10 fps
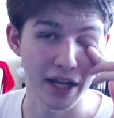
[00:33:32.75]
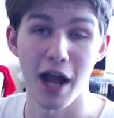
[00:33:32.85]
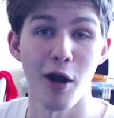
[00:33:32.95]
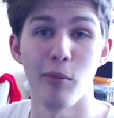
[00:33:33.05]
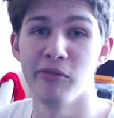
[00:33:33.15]

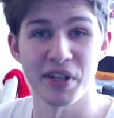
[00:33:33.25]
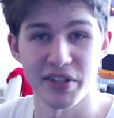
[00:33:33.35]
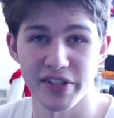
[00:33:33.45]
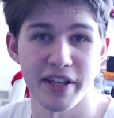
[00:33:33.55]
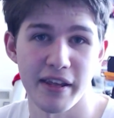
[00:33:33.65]
I
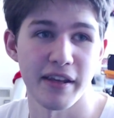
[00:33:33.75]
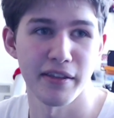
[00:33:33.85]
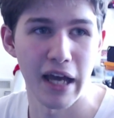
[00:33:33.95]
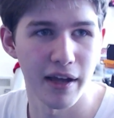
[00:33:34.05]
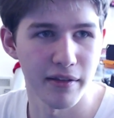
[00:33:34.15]
obviously think
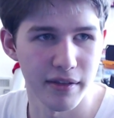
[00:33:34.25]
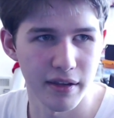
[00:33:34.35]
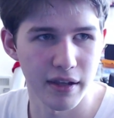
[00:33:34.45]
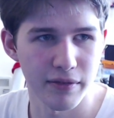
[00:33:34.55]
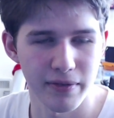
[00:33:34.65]
that
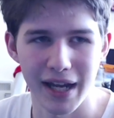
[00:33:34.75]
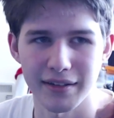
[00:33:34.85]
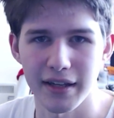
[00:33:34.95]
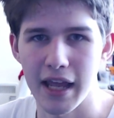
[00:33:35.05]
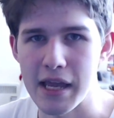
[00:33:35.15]
the fact
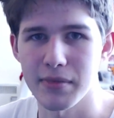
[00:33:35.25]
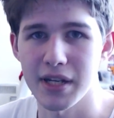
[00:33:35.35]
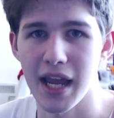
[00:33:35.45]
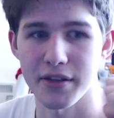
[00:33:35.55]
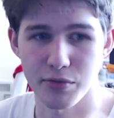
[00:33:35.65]
that
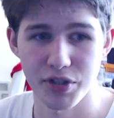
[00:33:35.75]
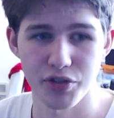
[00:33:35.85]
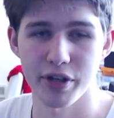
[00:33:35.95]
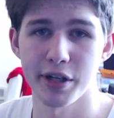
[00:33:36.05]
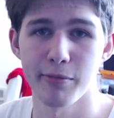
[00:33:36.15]
AMD has
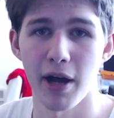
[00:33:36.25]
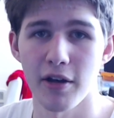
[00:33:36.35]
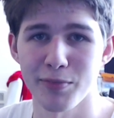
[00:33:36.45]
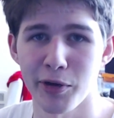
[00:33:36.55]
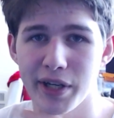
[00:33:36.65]
restricted
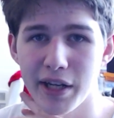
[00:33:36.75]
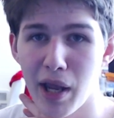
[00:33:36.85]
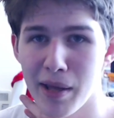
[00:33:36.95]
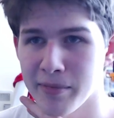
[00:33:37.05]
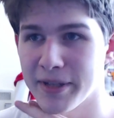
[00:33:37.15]
BIOS modding,
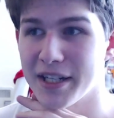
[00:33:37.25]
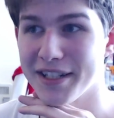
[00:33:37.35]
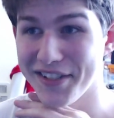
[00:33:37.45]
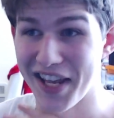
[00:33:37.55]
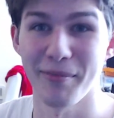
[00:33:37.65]
I mean
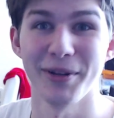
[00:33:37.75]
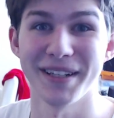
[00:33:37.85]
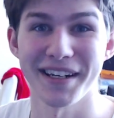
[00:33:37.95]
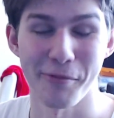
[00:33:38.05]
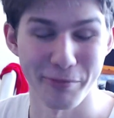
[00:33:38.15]
disabled
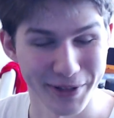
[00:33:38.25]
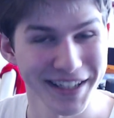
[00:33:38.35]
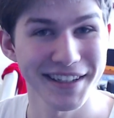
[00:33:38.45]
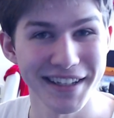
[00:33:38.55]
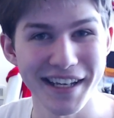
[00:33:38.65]
it
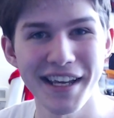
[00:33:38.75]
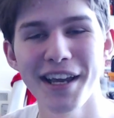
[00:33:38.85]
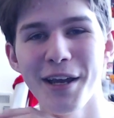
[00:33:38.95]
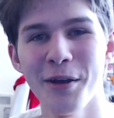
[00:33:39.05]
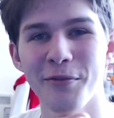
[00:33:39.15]
completely
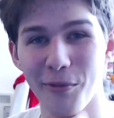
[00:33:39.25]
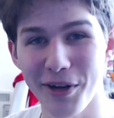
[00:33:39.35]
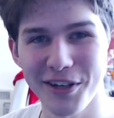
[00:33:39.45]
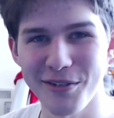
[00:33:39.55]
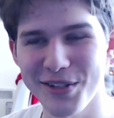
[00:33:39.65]
for
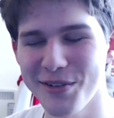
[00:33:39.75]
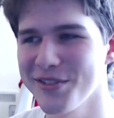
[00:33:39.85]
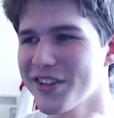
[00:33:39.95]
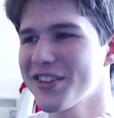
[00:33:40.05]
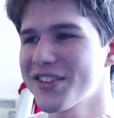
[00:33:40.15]
Windows
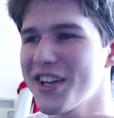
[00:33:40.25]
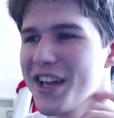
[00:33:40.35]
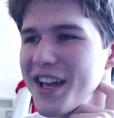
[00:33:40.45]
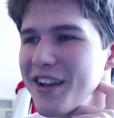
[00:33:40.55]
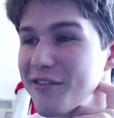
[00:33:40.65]
users,
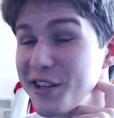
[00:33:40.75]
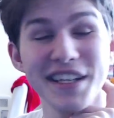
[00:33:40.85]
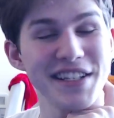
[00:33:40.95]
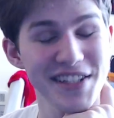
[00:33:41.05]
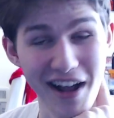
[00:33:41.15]

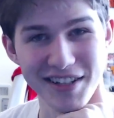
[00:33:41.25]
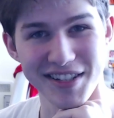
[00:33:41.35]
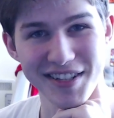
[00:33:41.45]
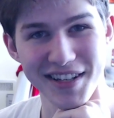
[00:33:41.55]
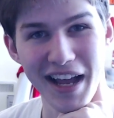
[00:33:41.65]
really sucks.